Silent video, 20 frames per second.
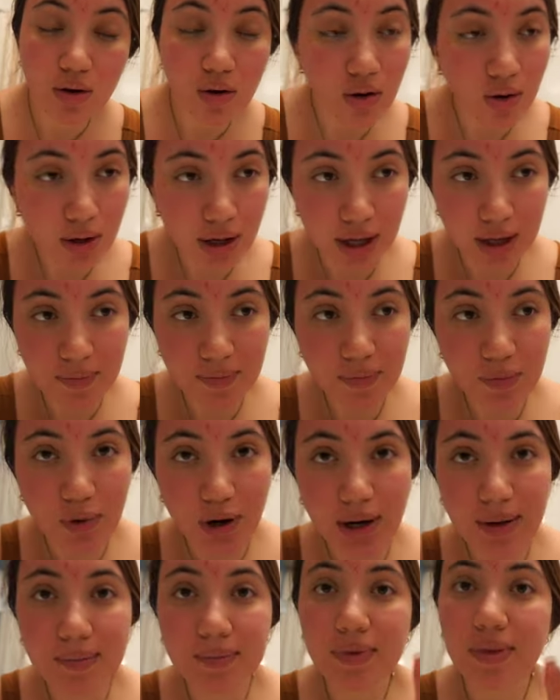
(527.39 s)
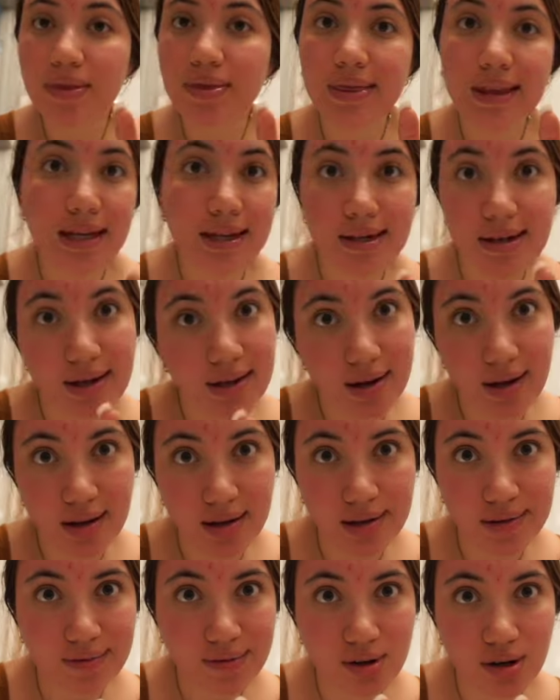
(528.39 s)
okay right they did not
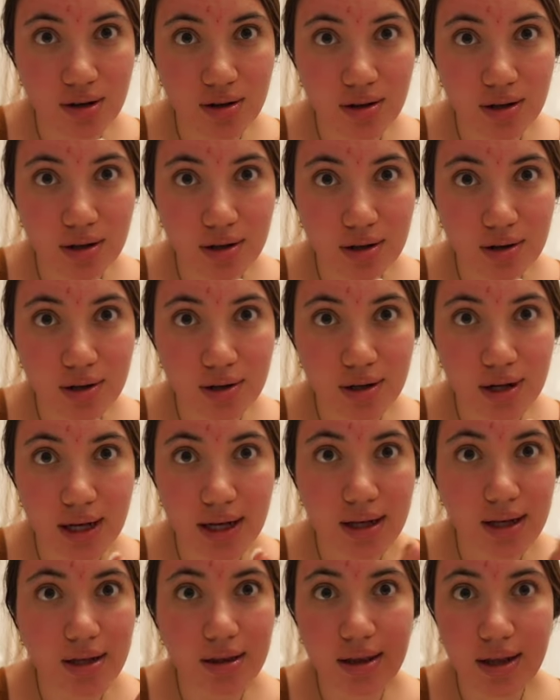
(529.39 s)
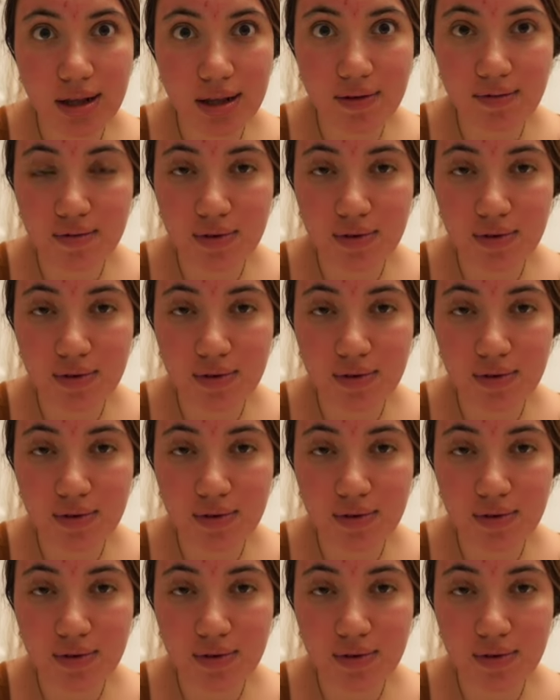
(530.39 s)
leave it on longer like they